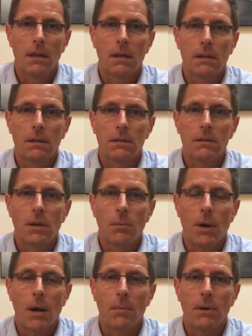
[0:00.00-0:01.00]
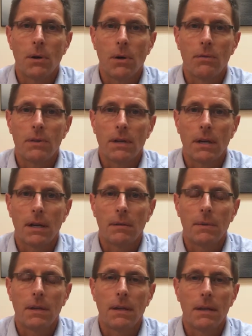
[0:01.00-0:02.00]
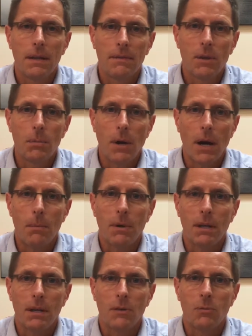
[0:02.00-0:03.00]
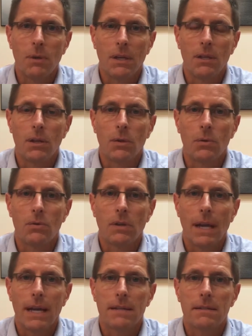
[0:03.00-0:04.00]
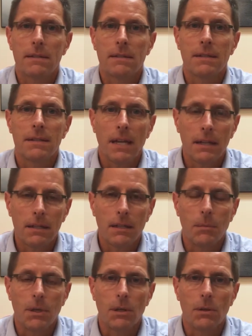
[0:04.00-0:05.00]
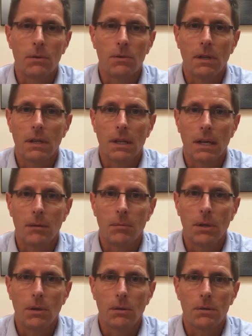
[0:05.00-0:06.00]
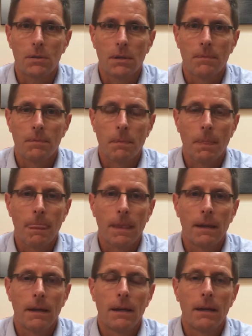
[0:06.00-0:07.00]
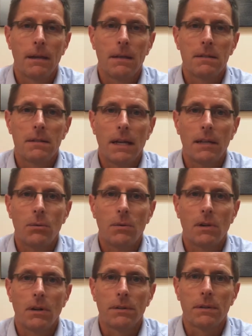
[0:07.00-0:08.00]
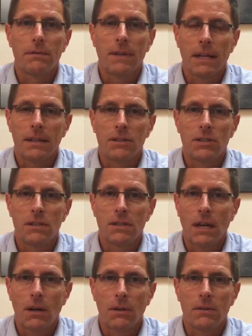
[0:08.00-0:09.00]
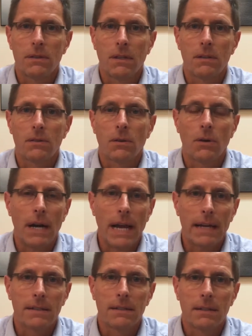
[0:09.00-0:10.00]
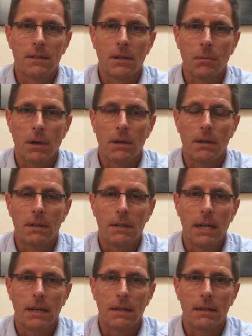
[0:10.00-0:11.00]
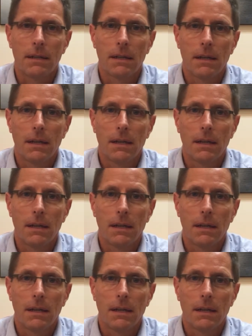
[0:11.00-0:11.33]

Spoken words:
that occurs to a property over time if the property is being used as it's intended to be used and not abused. It is not the result of negligence, carelessness, or accidents on part of the tenant.